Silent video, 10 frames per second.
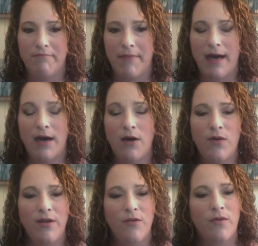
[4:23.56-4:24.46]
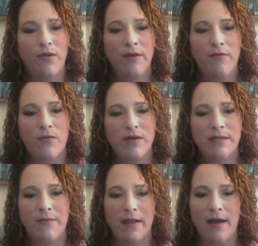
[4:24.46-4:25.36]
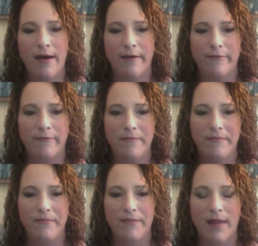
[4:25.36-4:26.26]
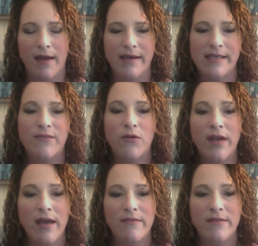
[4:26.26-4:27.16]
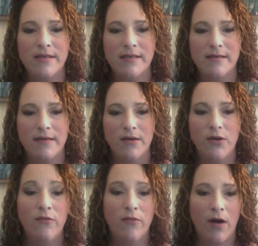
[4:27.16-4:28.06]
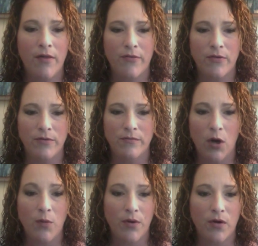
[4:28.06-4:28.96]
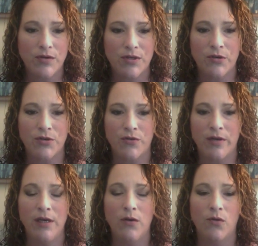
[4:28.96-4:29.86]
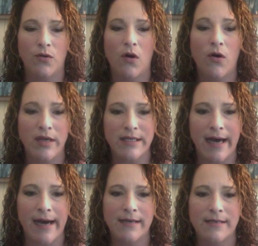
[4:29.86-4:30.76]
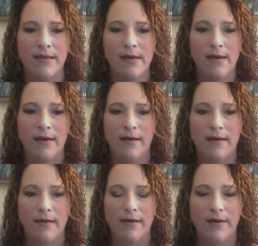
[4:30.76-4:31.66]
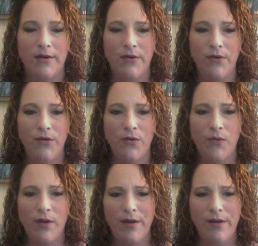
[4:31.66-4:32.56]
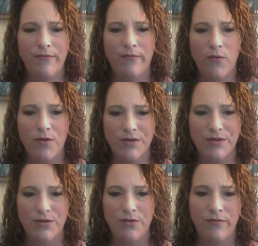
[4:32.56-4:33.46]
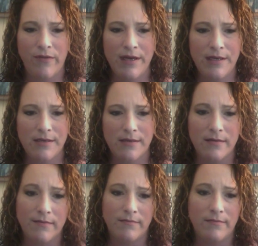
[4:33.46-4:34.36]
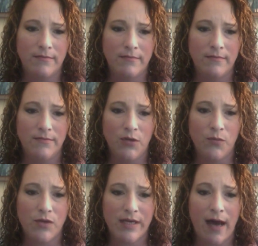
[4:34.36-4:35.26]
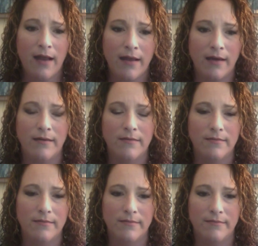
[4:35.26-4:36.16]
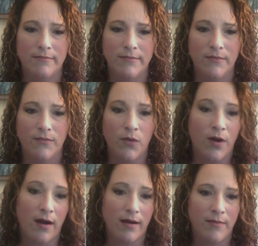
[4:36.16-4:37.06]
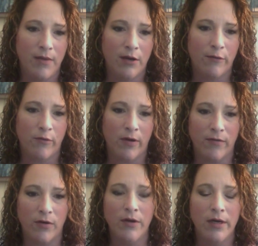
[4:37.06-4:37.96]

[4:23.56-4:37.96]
how I wanted to live the rest of my life. I guess for any of us who've gone through open heart surgery or heart attacks, you're really forced to face your mortality. We're not going to be here forever,